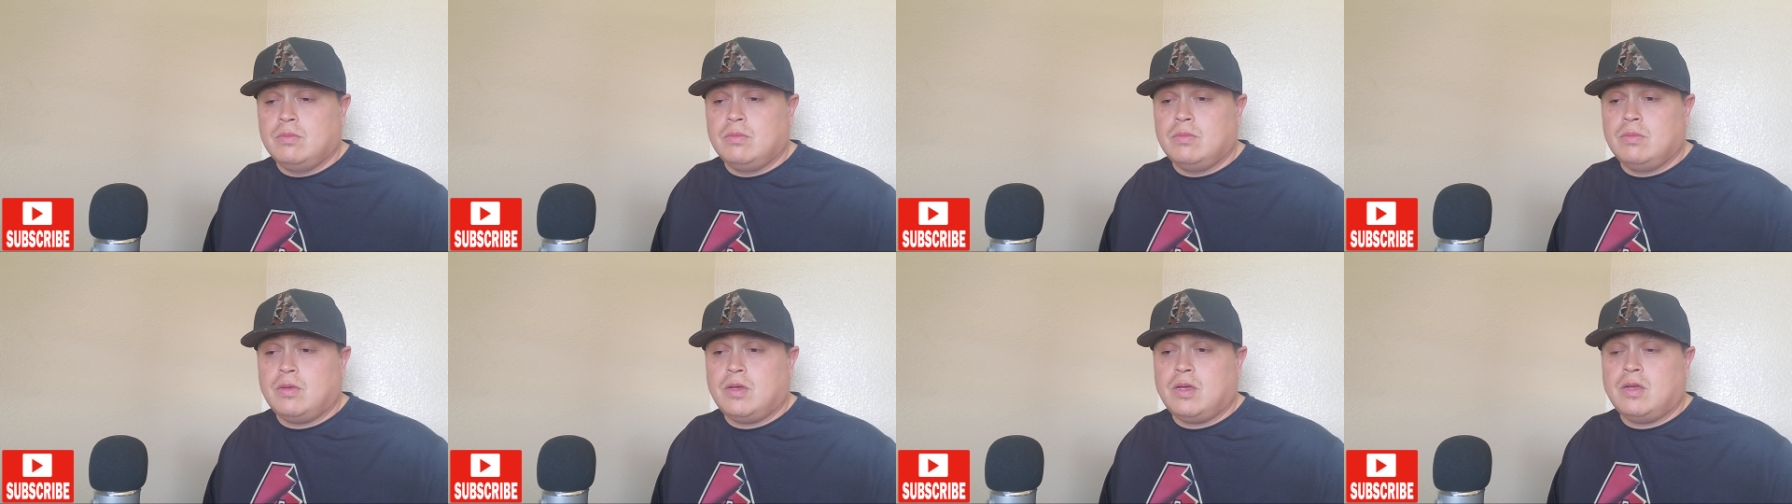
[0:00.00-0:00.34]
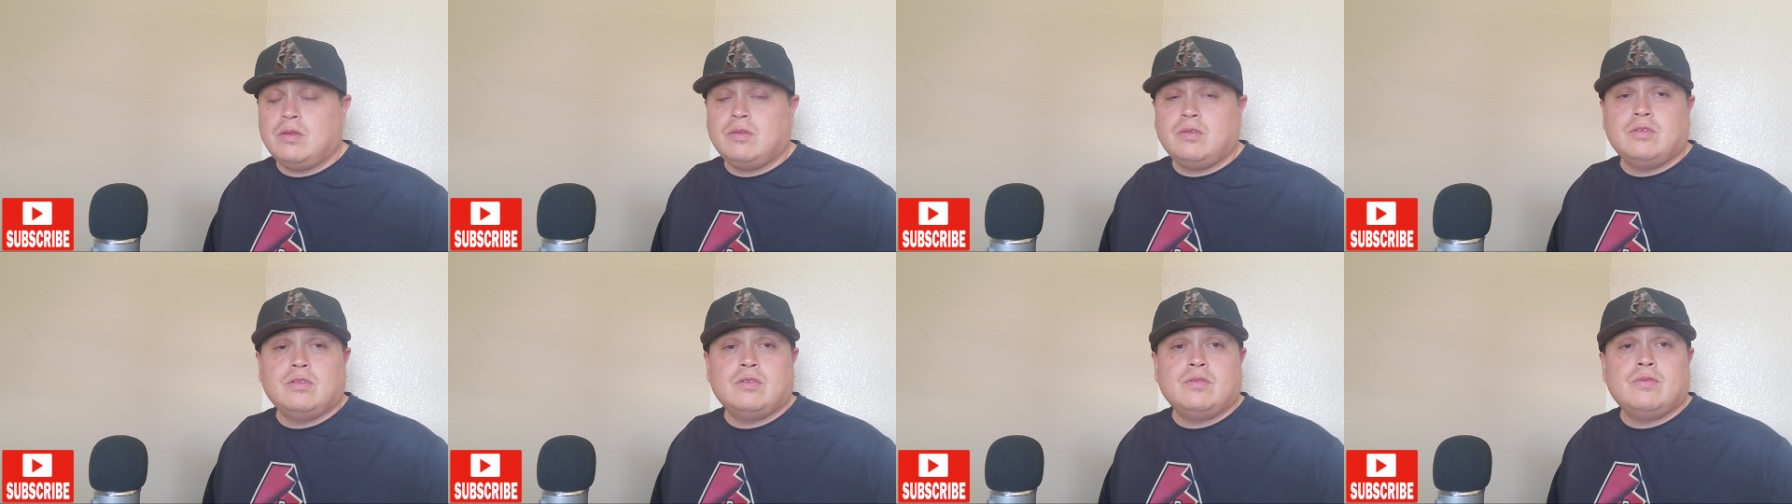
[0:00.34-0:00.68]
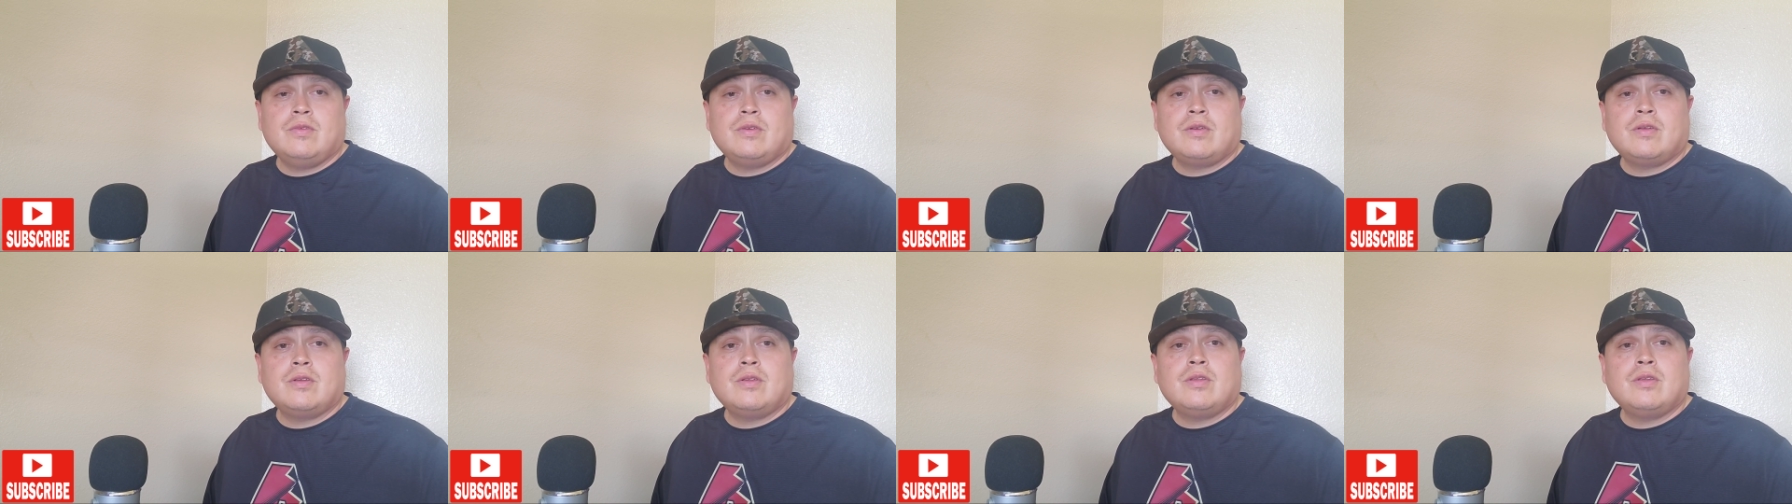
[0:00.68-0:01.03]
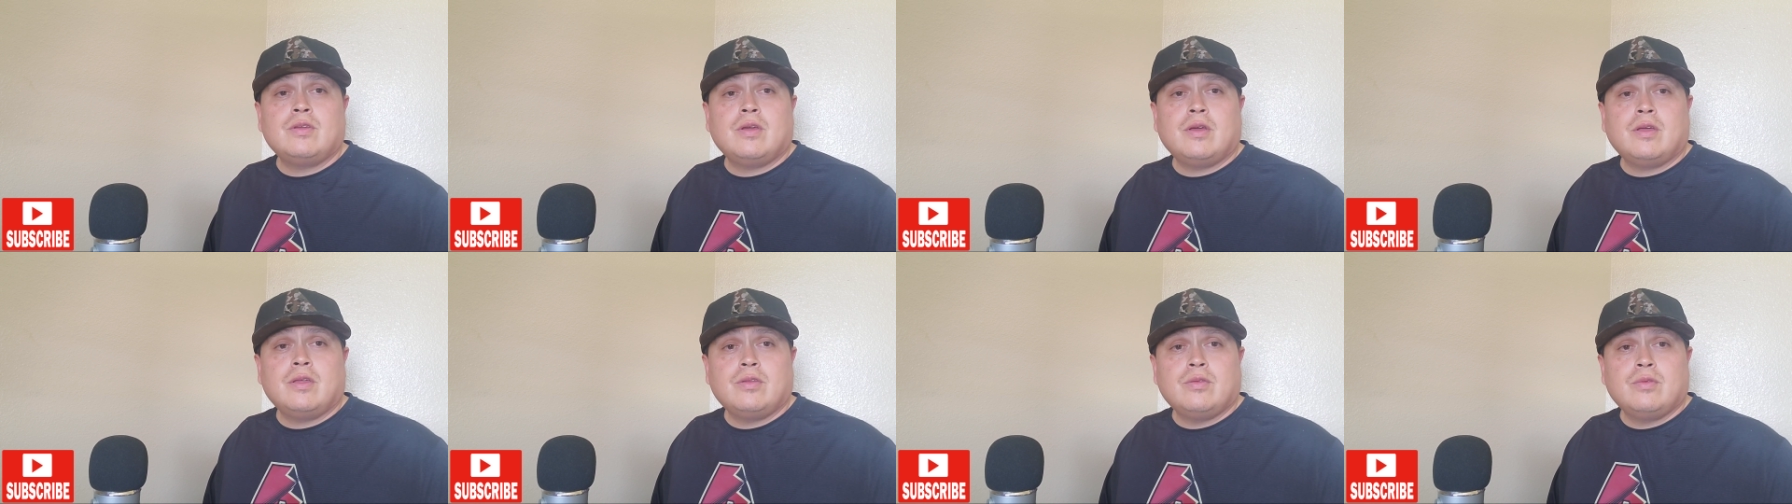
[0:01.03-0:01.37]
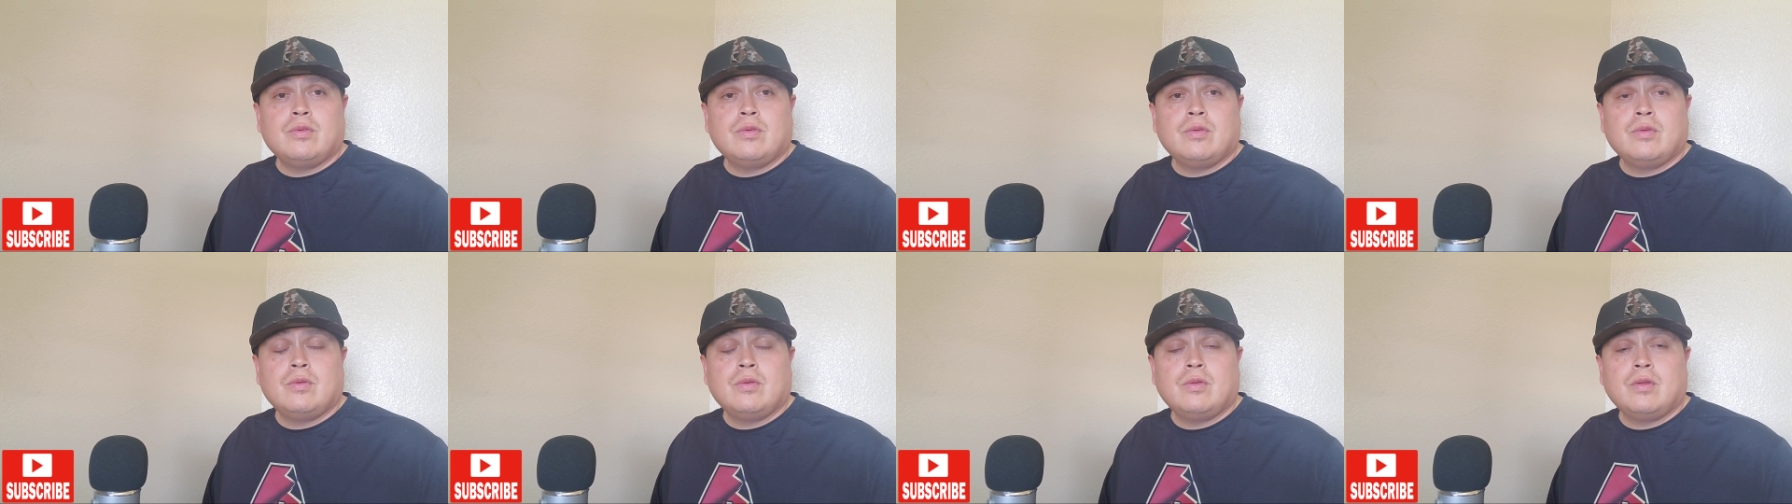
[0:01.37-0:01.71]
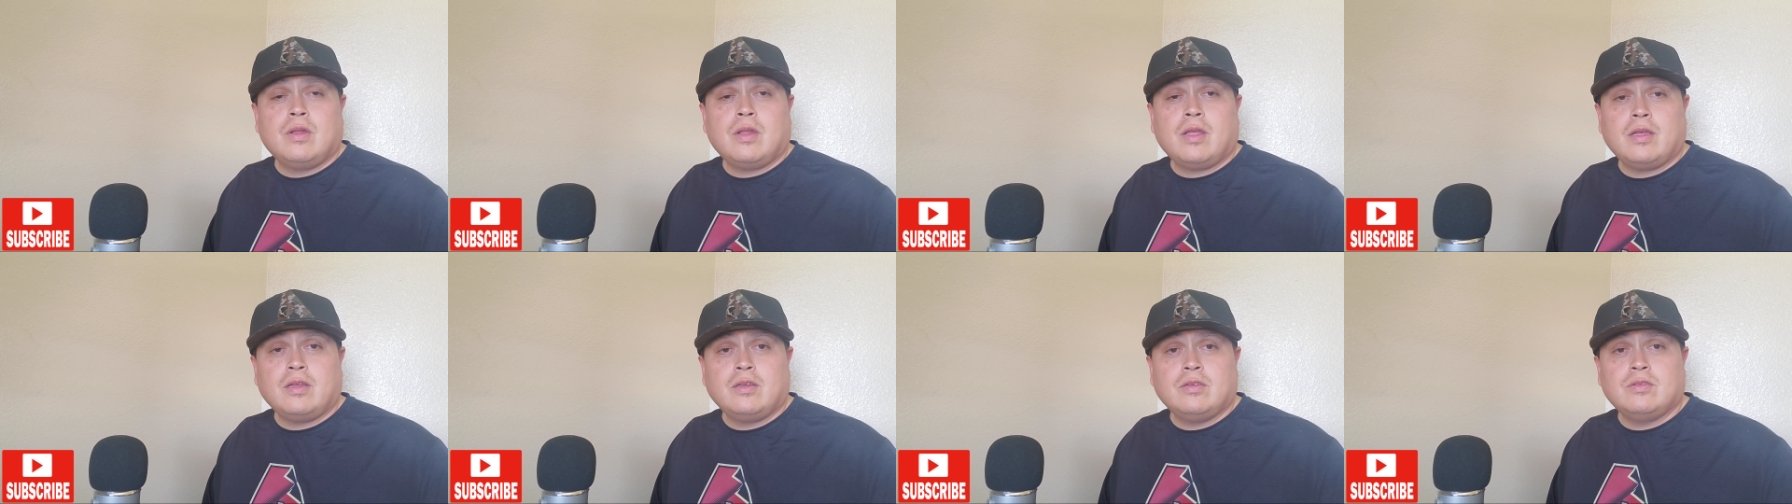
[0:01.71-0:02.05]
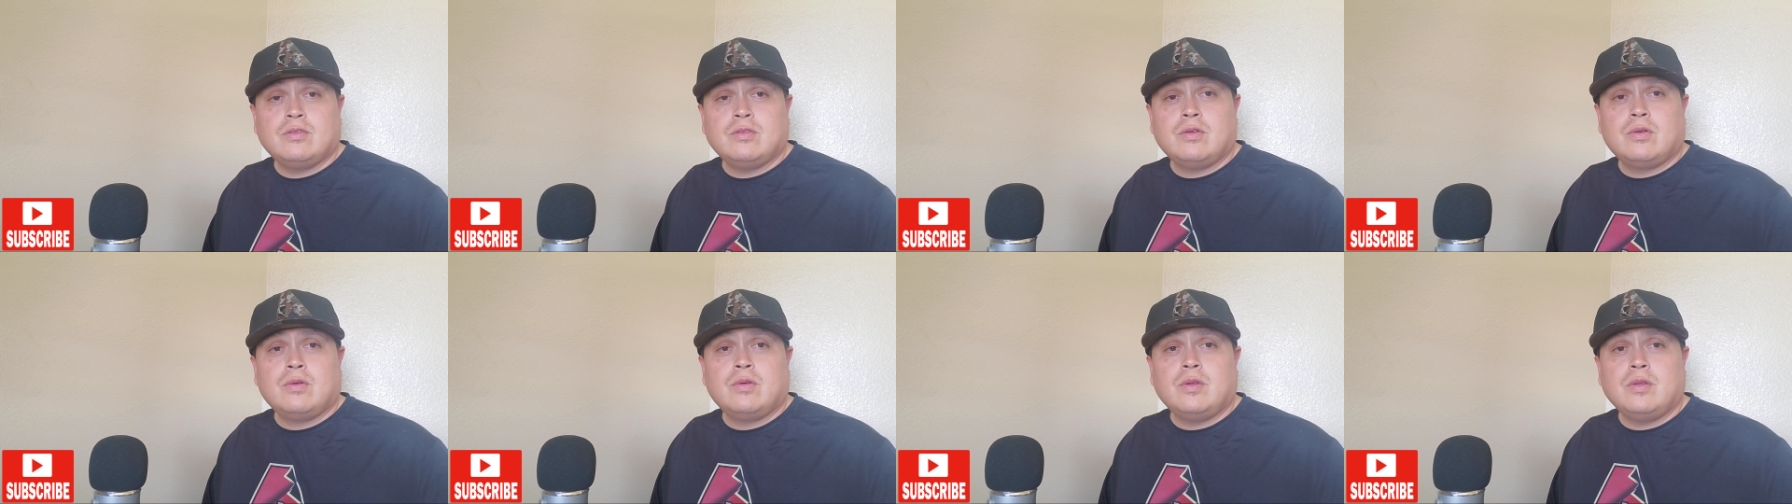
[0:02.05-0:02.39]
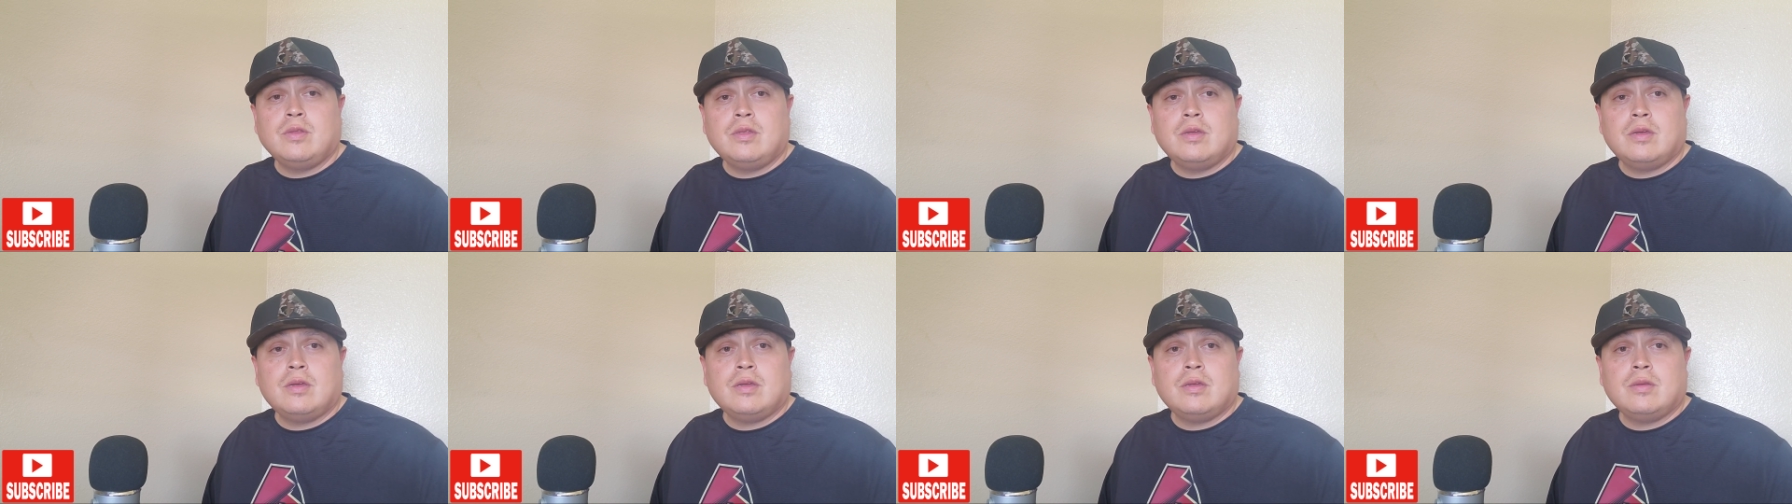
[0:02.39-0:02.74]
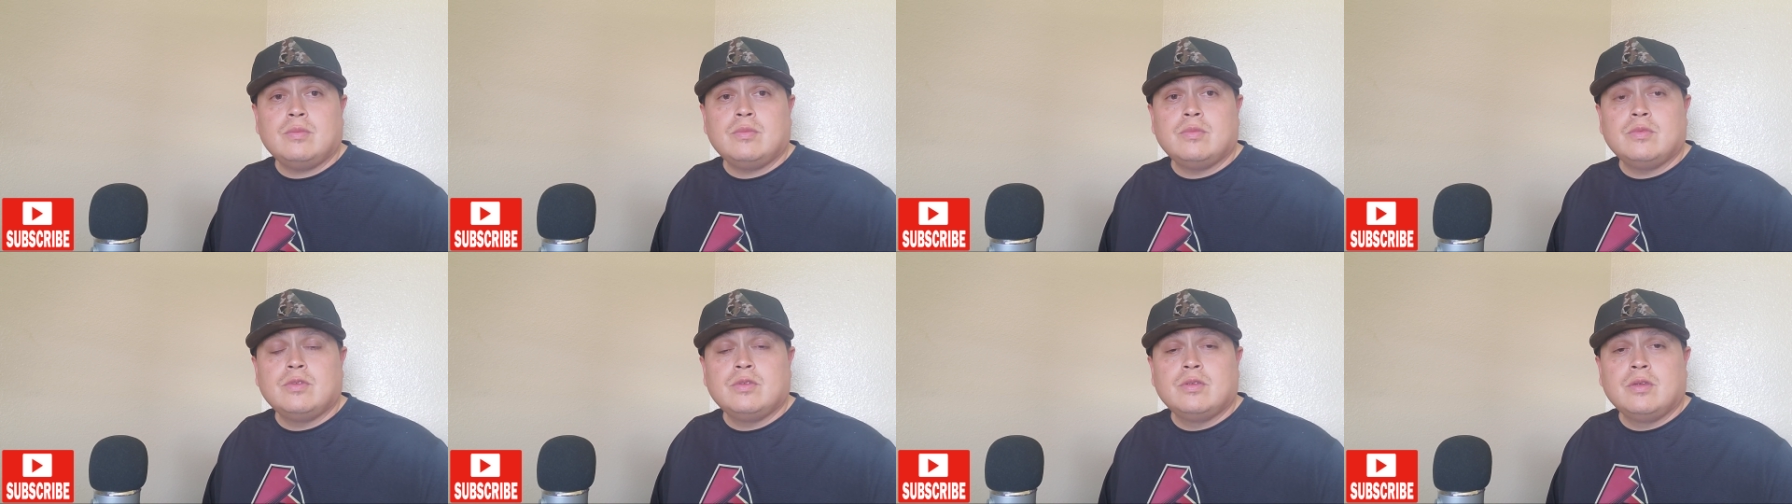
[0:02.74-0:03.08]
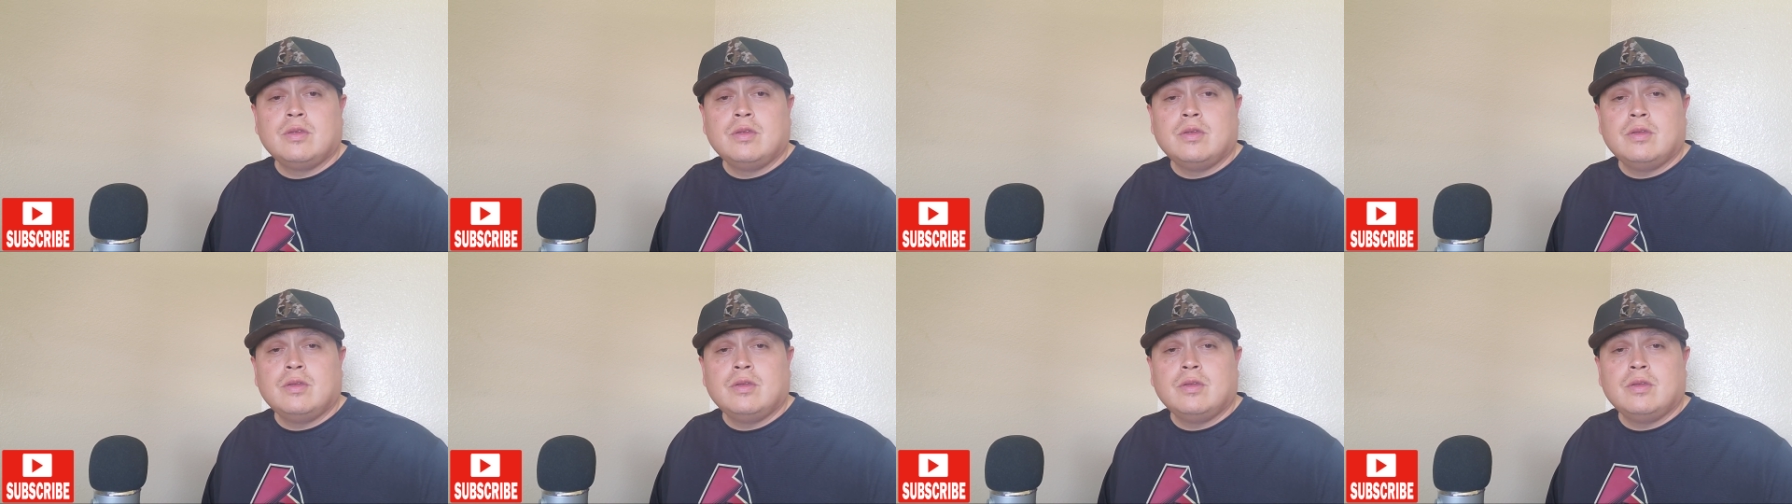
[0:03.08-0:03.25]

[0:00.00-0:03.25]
I just figured you guys would like story times